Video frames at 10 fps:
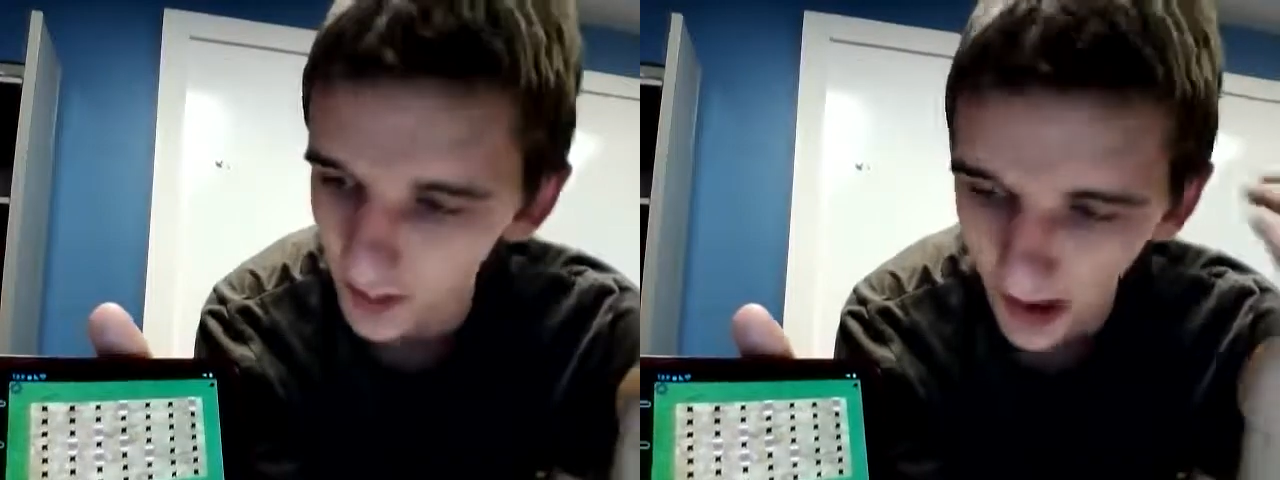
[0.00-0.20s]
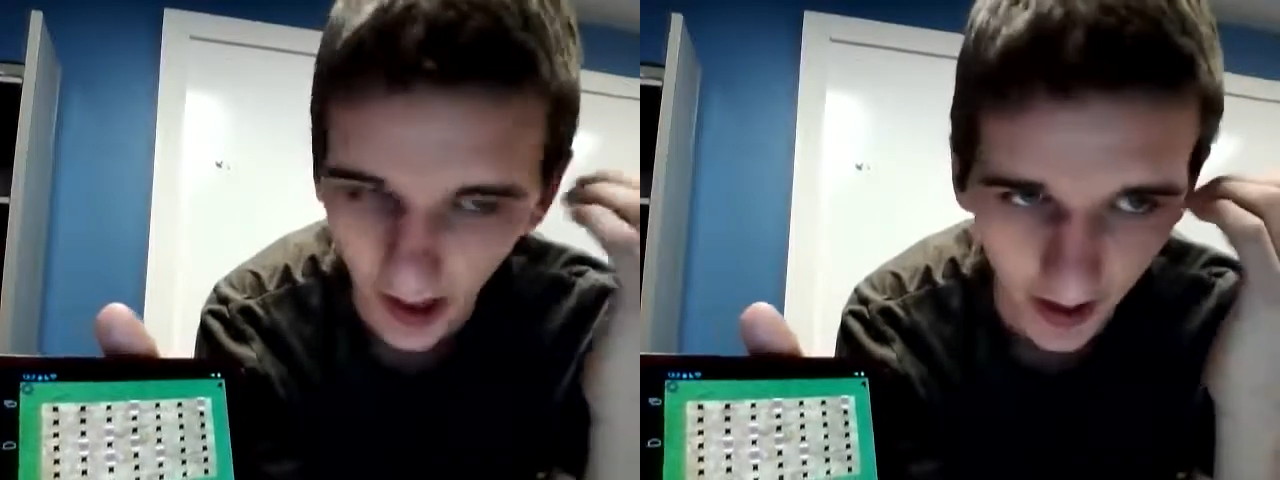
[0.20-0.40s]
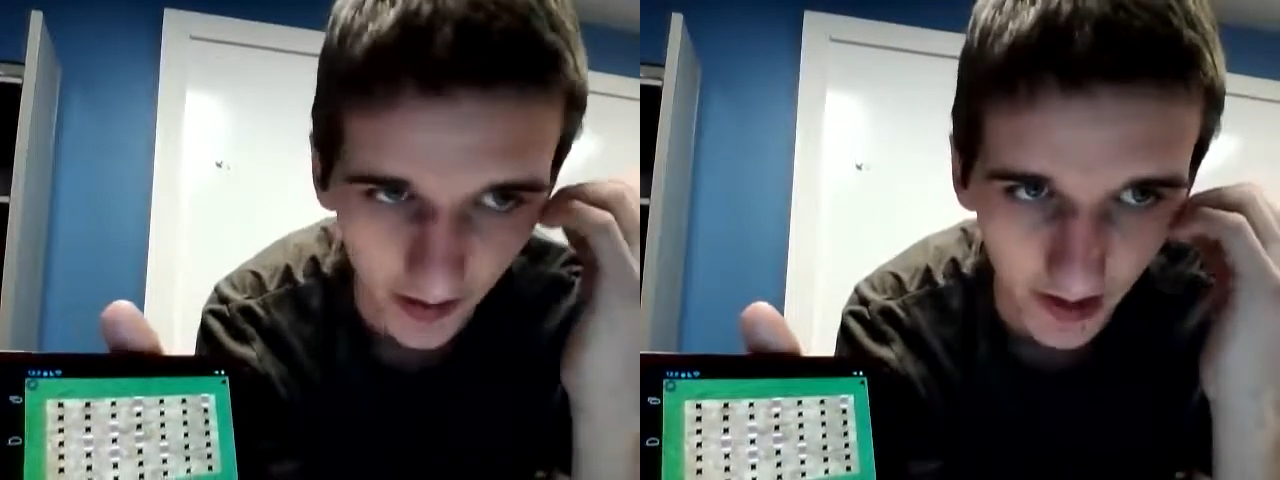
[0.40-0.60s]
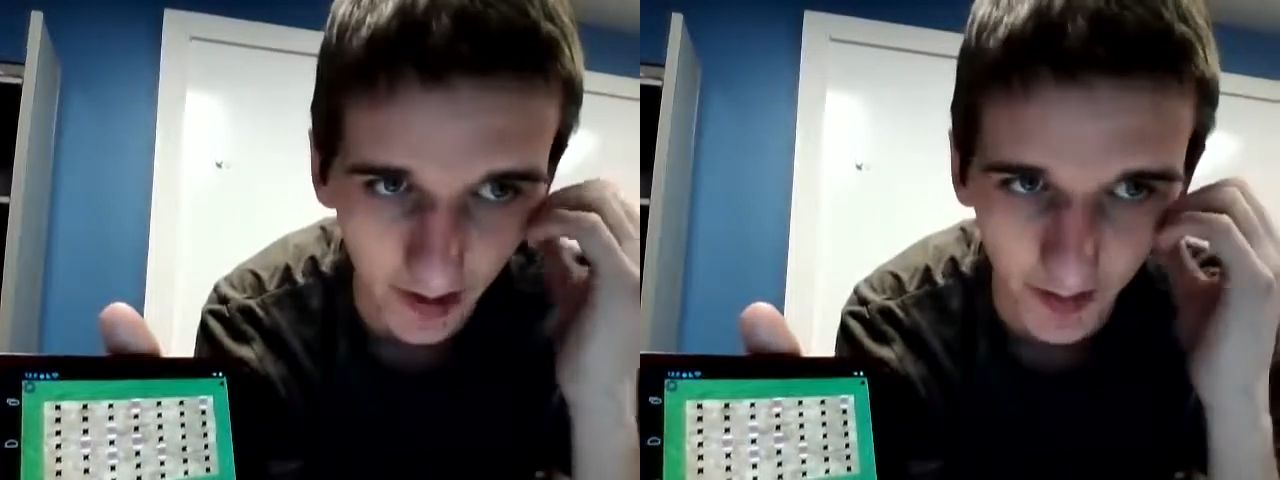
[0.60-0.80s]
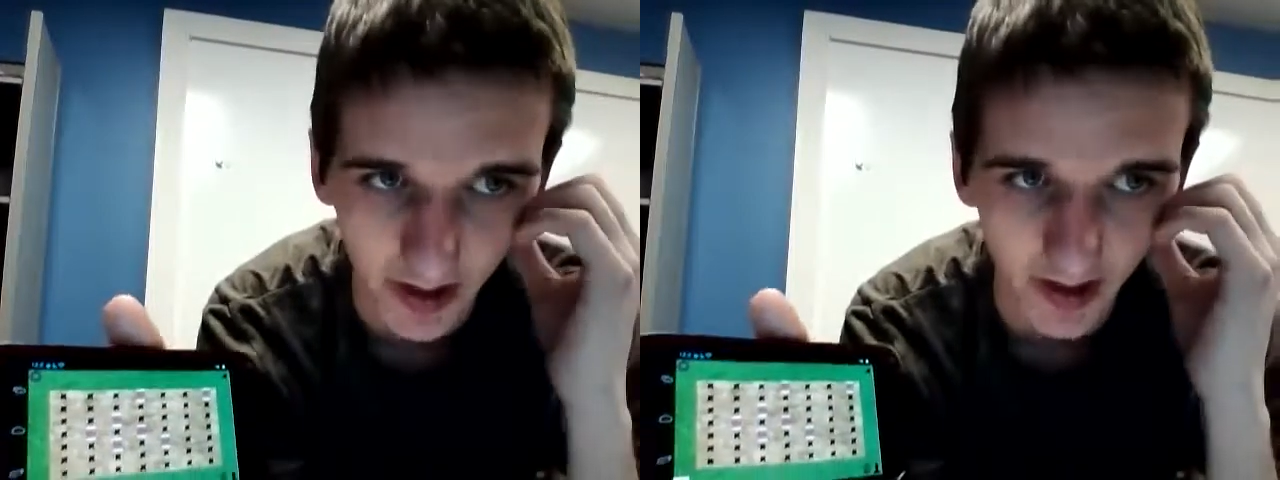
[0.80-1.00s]
to buy
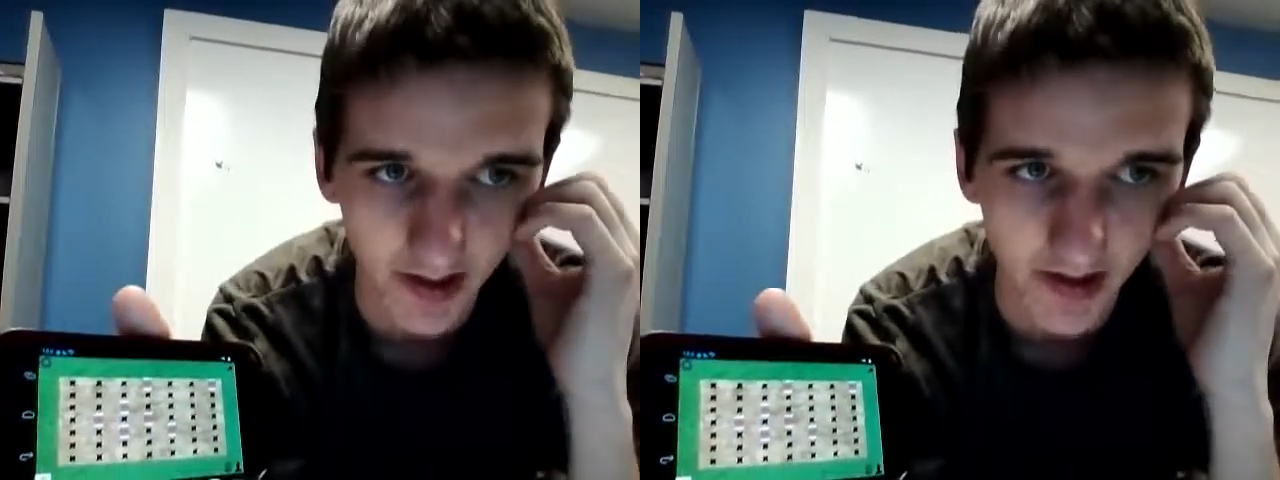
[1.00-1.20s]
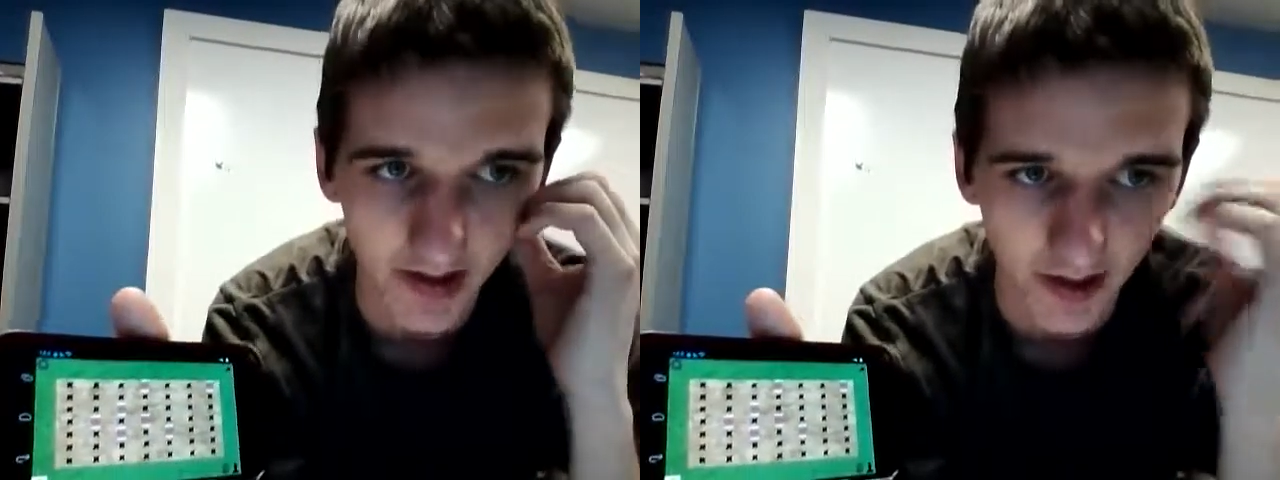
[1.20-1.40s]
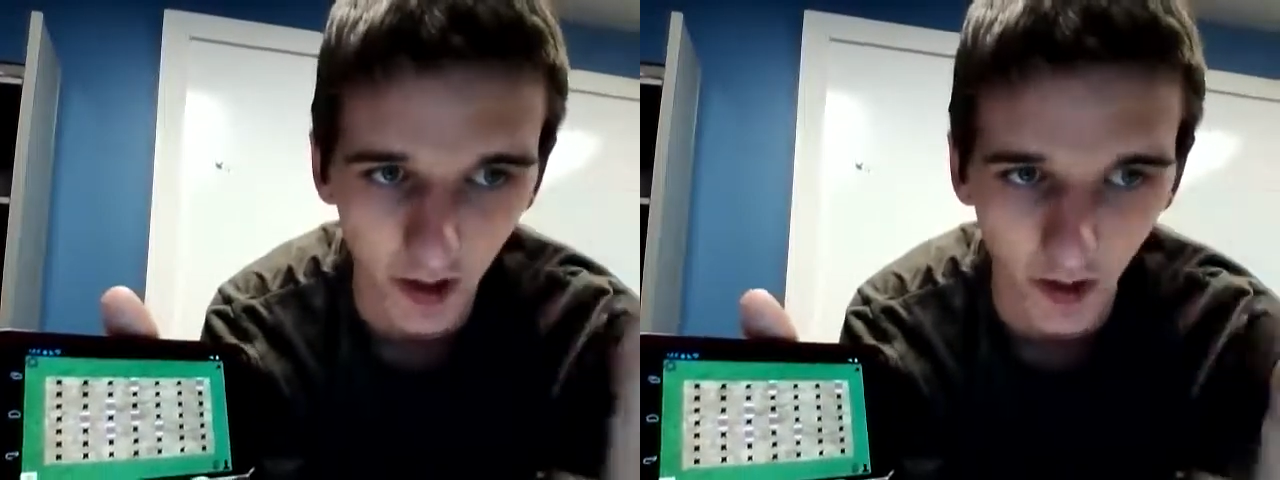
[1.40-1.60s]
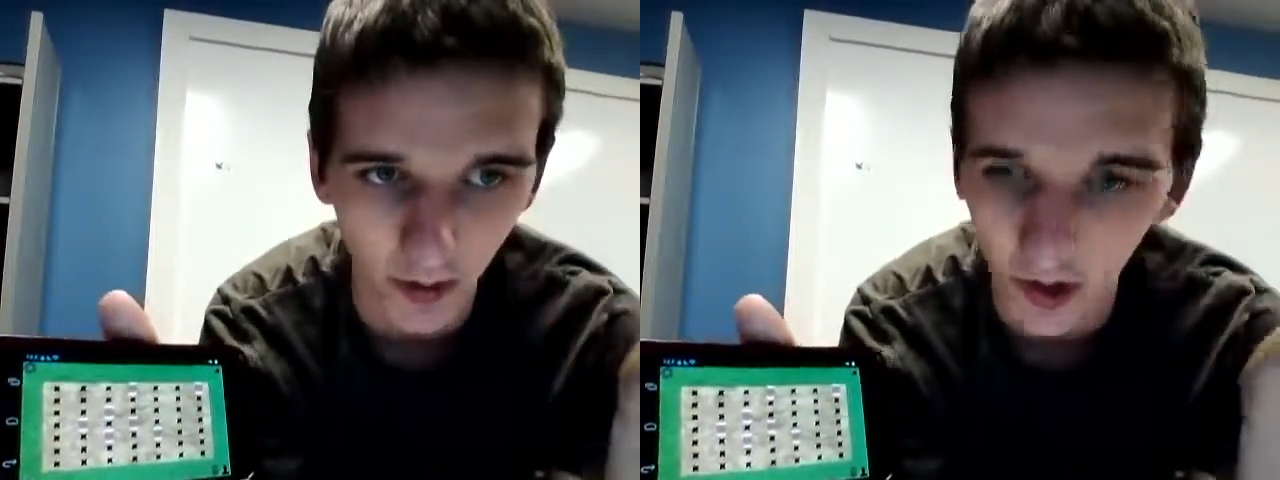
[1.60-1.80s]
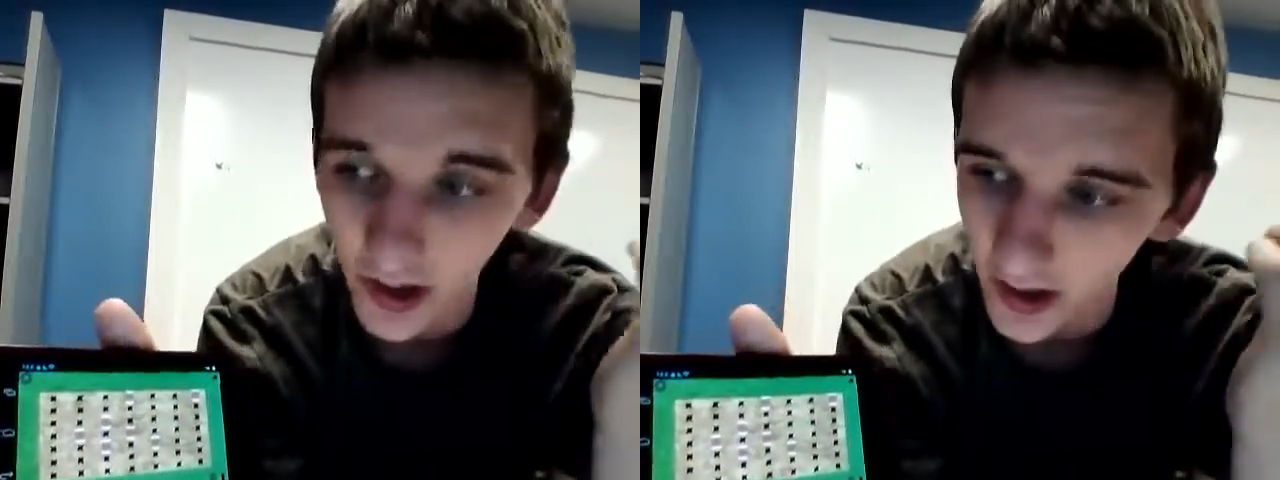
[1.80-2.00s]
anything because there's nowhere to
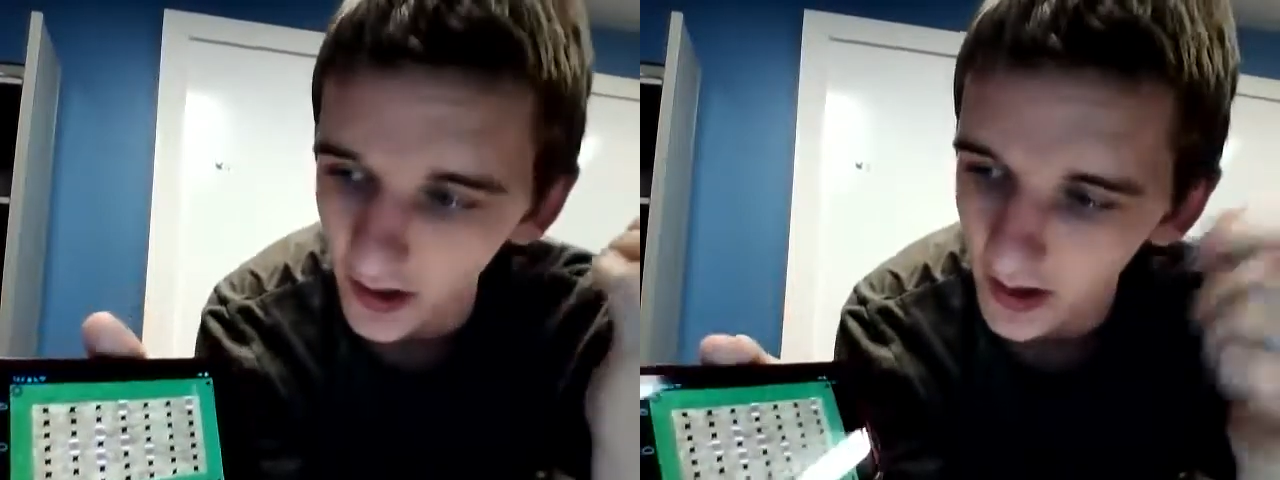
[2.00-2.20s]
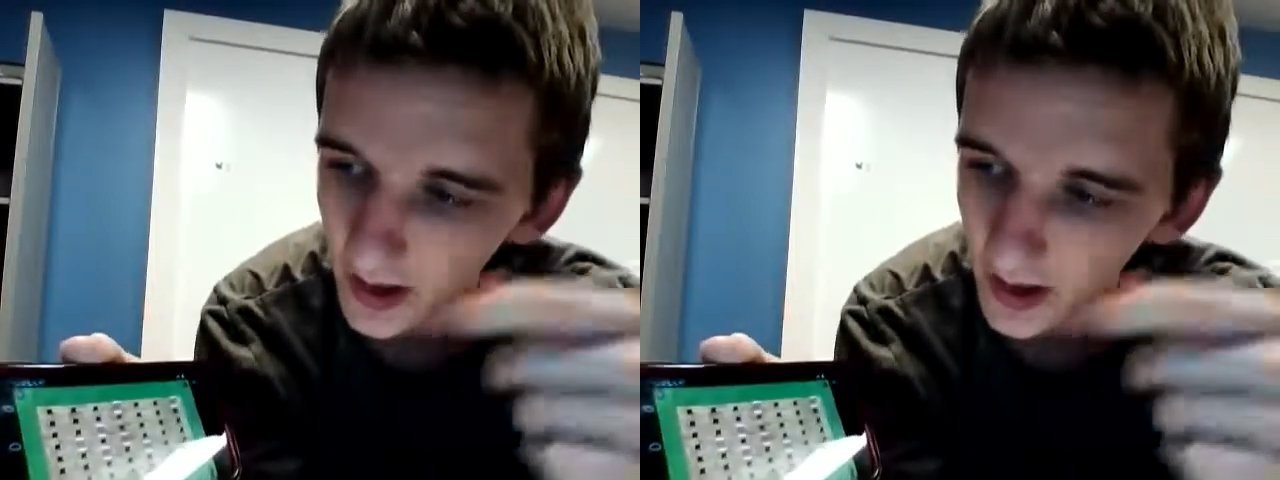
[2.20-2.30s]
put it.